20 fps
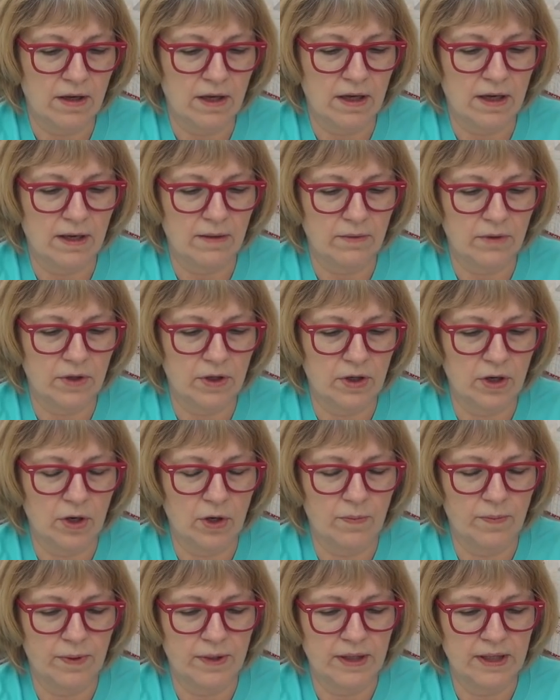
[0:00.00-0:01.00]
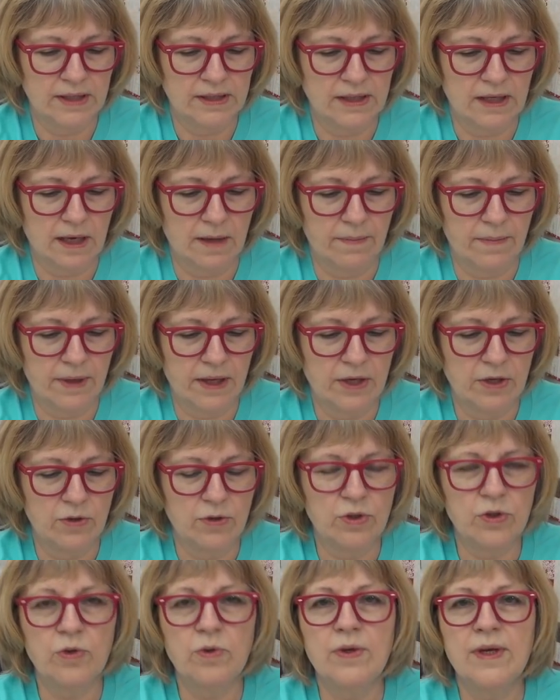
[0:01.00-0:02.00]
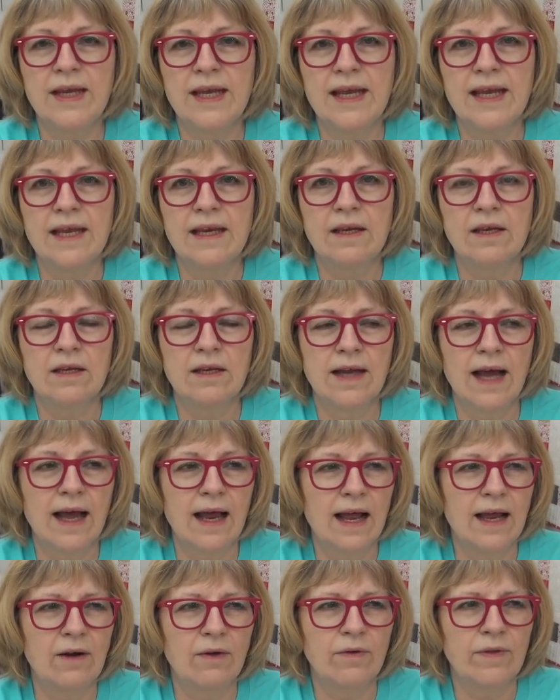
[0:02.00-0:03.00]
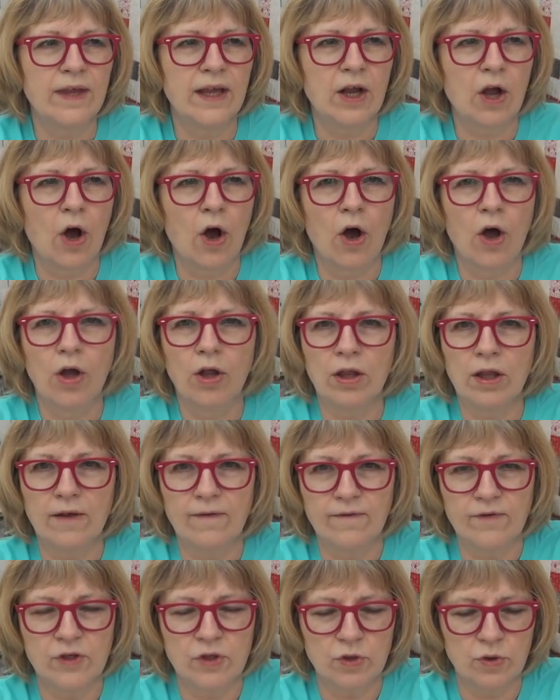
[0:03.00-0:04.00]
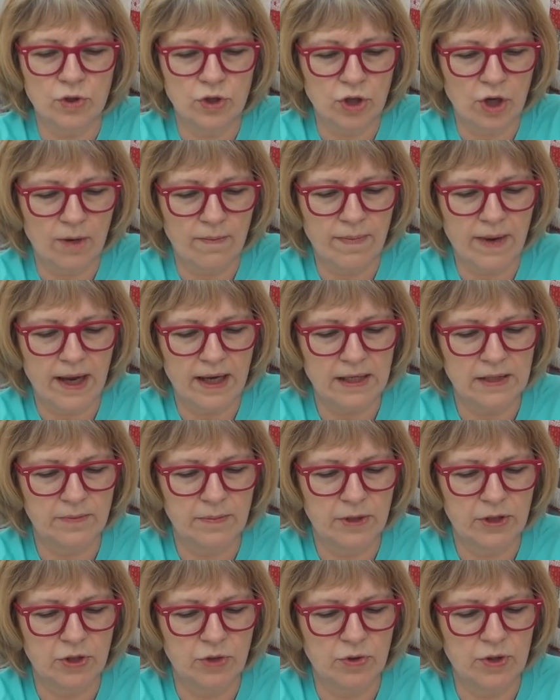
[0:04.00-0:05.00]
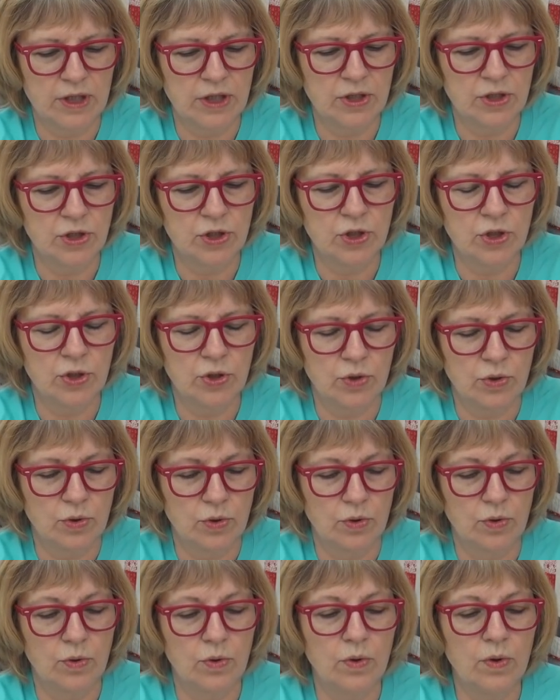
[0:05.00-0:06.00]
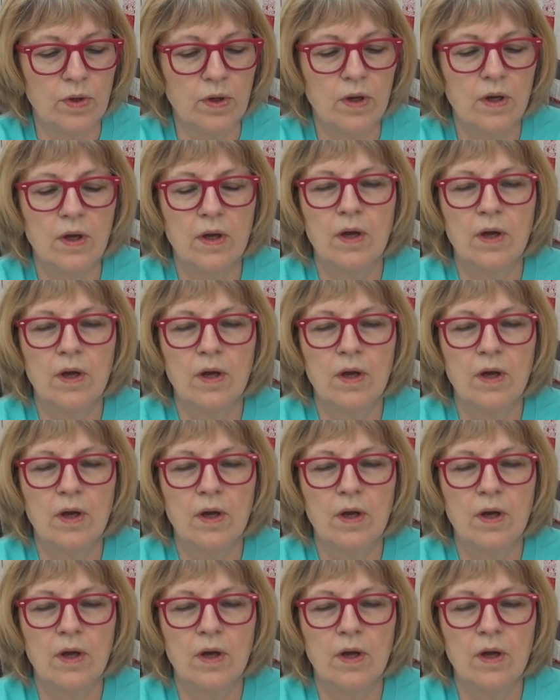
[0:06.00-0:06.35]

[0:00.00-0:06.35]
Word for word: And I'm going to open this up. And you do need, not I don't think all of two charm packs, but you need two